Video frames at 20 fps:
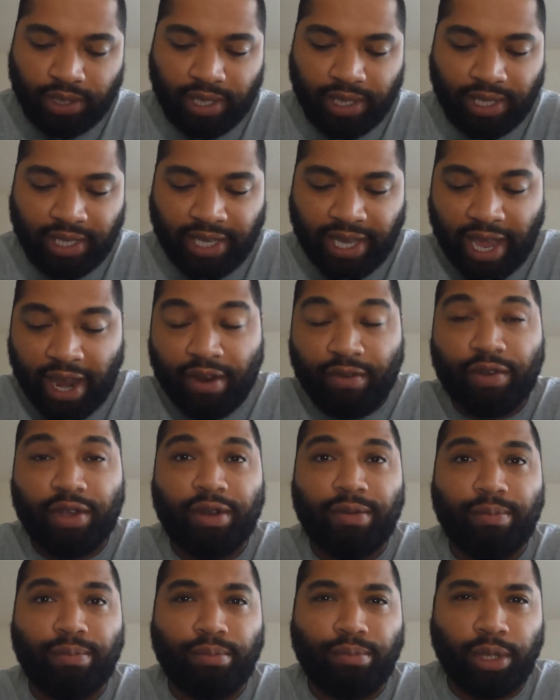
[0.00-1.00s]

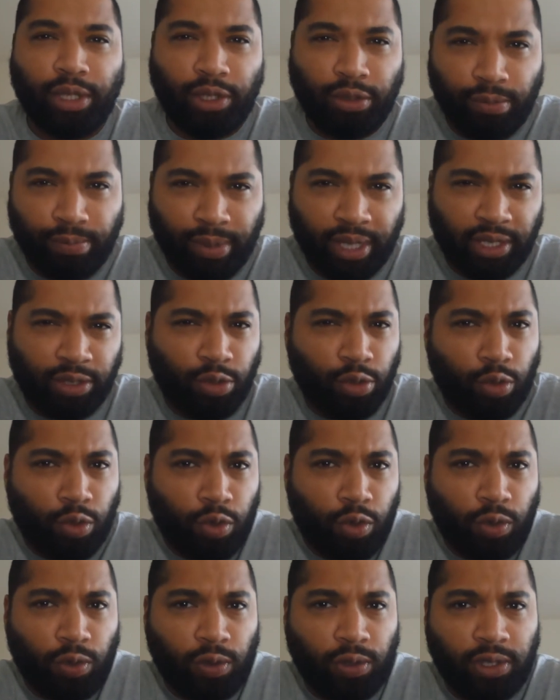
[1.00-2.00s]
Karen
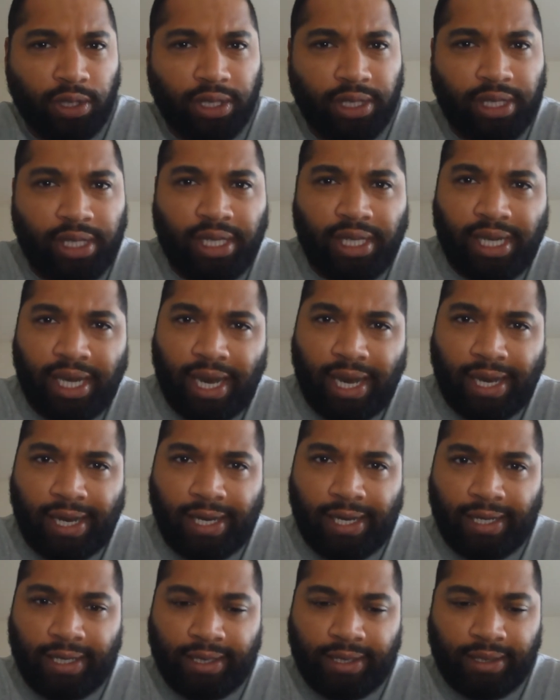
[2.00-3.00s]
McDougal.
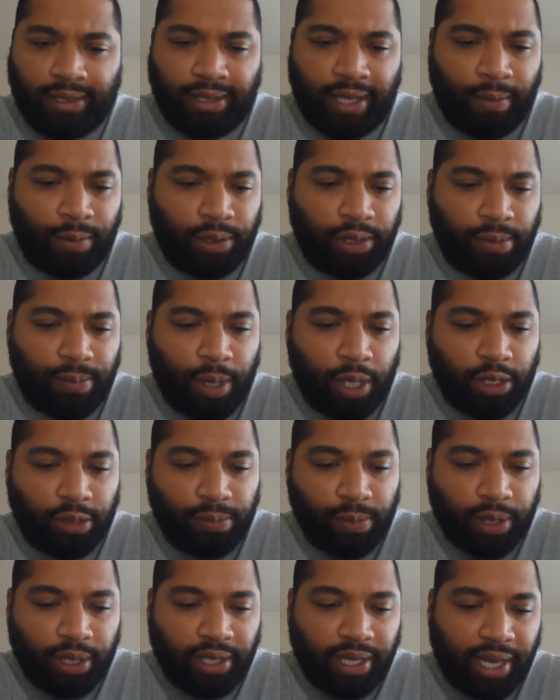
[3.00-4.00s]
That was some hush
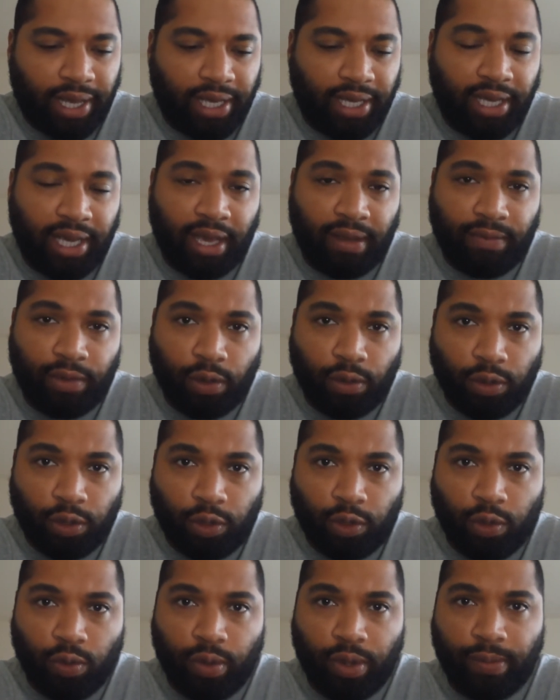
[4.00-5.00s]
money that he gave those
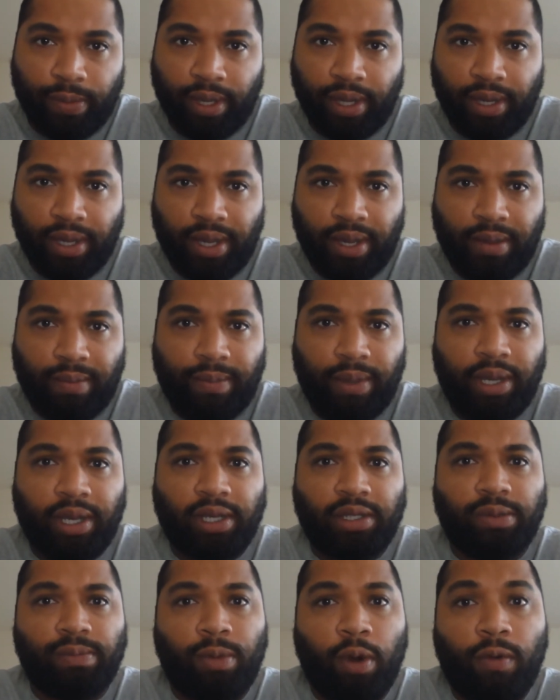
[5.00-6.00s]
two women,
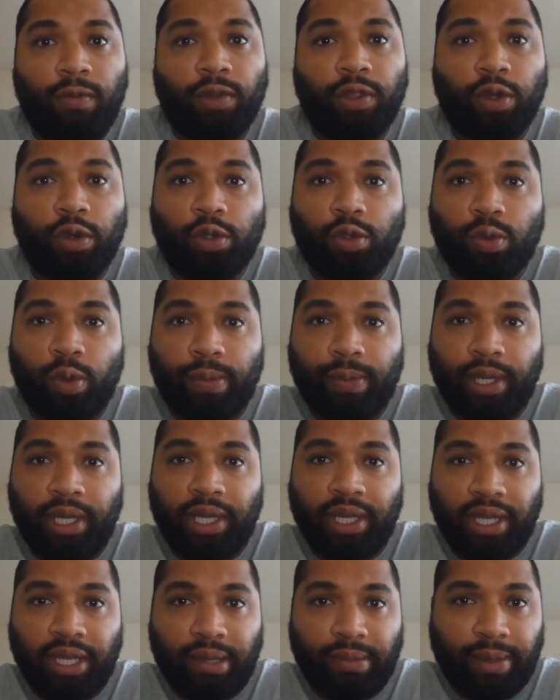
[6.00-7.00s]
because both of those women
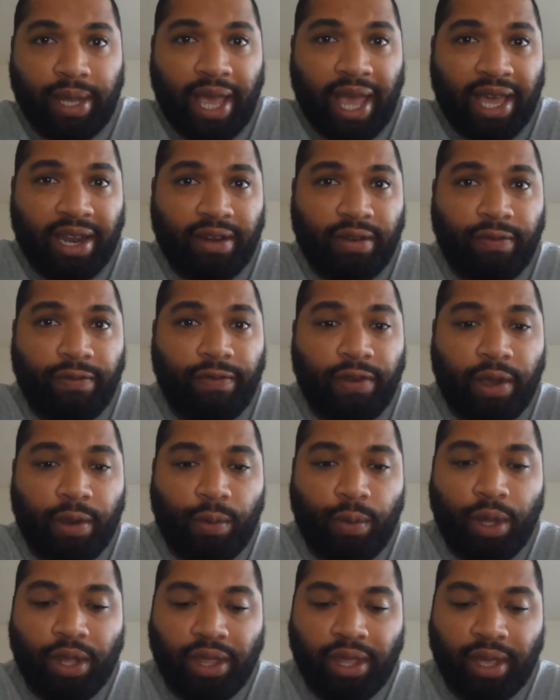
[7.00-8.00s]
claimed they had an affair
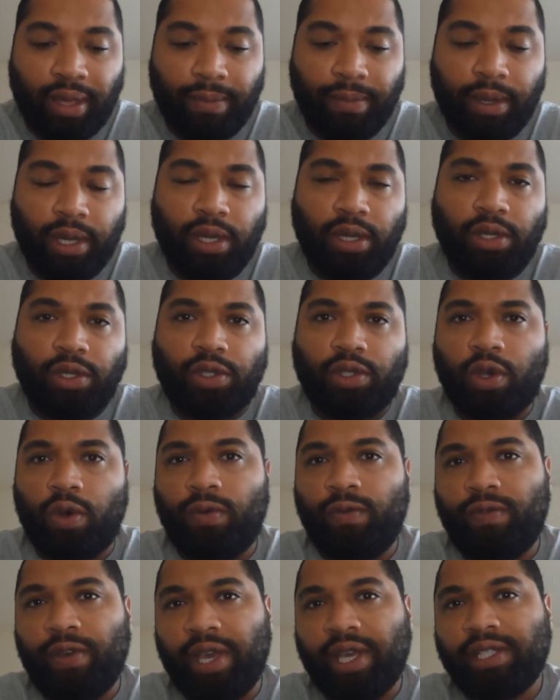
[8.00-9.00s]
with him. So
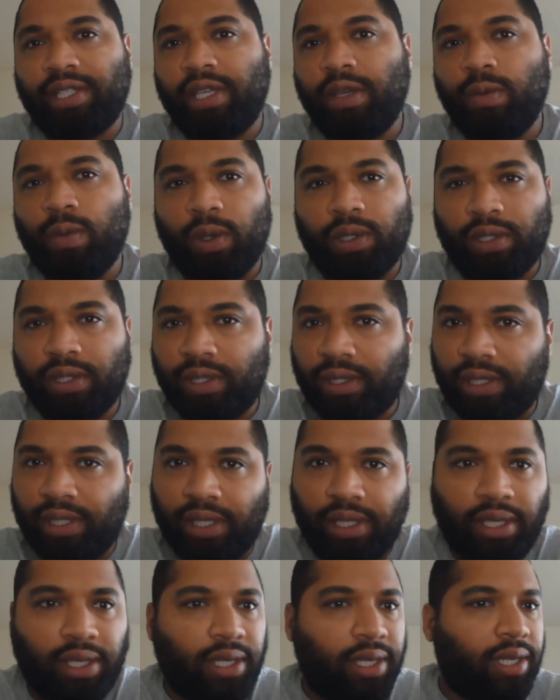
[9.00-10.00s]
Vance, he wants to
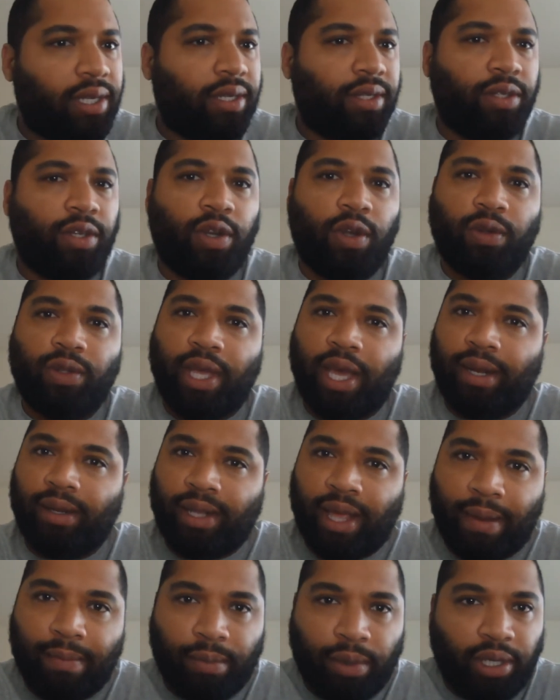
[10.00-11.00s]
see,
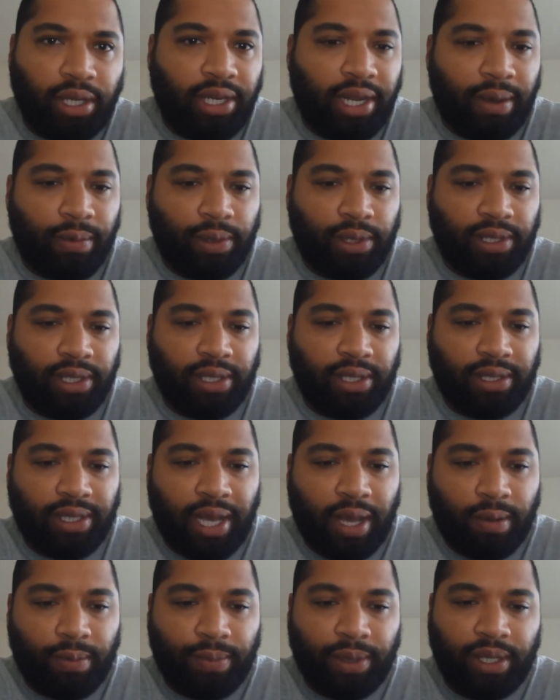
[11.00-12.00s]
that money that was sent
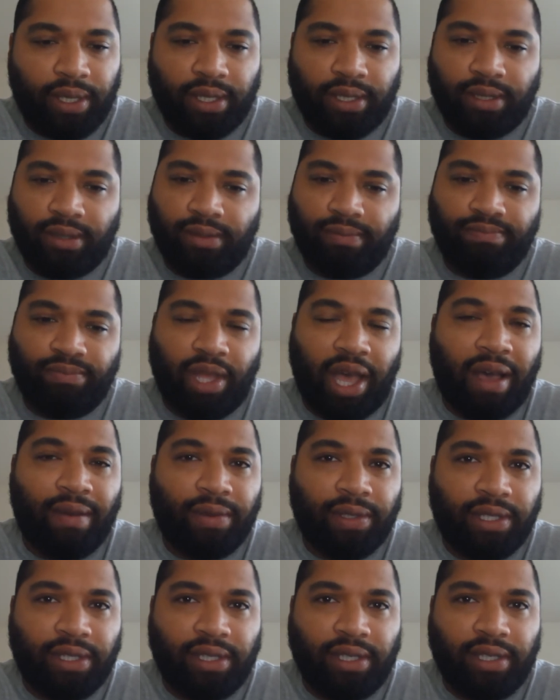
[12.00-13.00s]
out, because
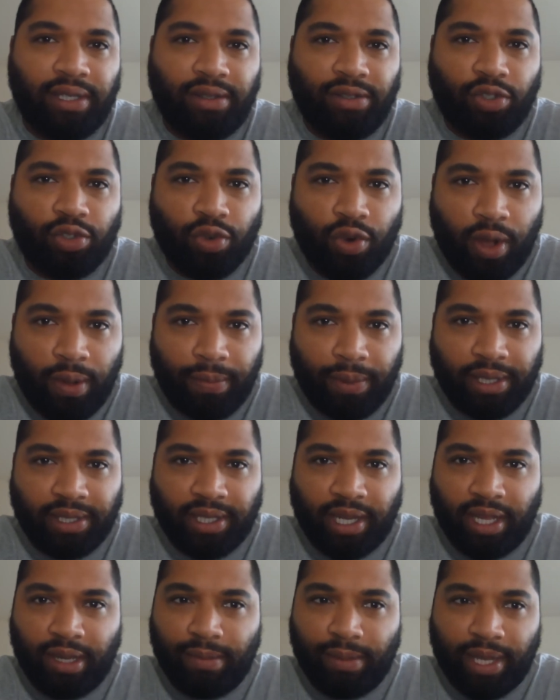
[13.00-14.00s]
obviously Trump is
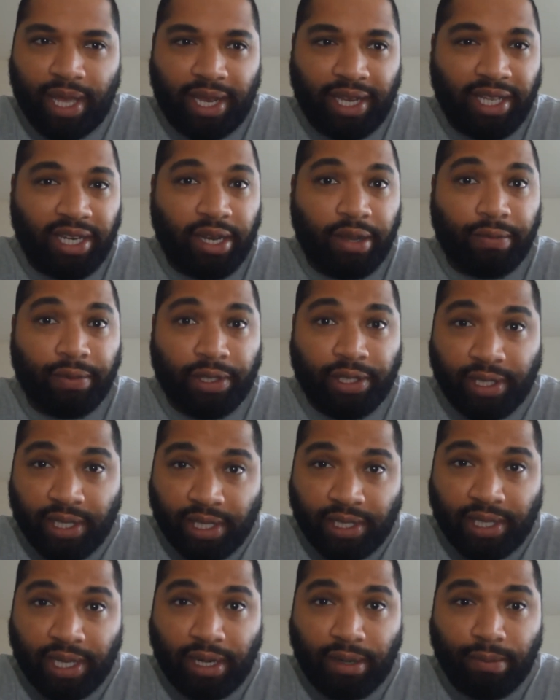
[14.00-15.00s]
claiming that he never
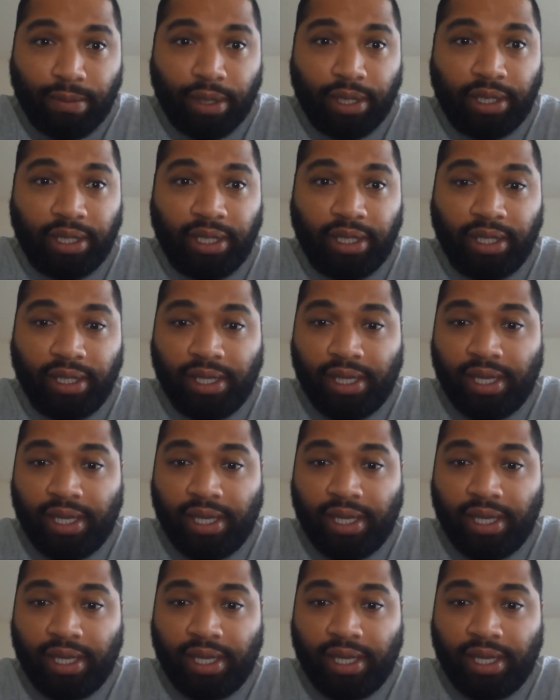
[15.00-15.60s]
sent any money,